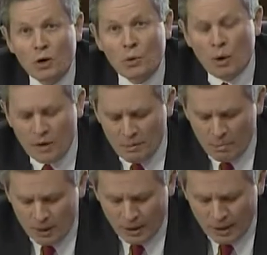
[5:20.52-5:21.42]
101 of the
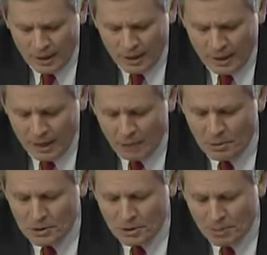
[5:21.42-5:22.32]
bill,
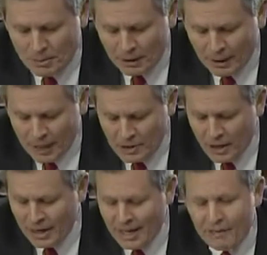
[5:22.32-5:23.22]
help ensure public lands
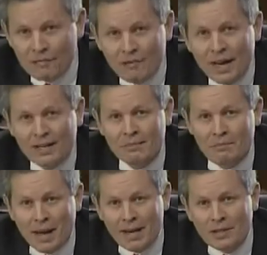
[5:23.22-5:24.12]
are, in fact,
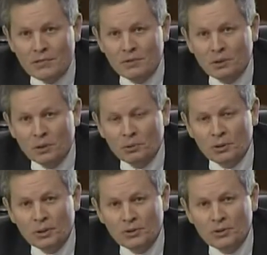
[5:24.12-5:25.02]
managed for
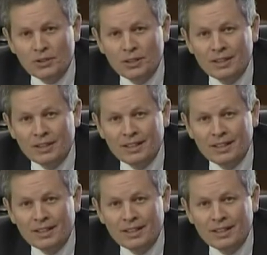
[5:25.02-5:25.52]
multiple use?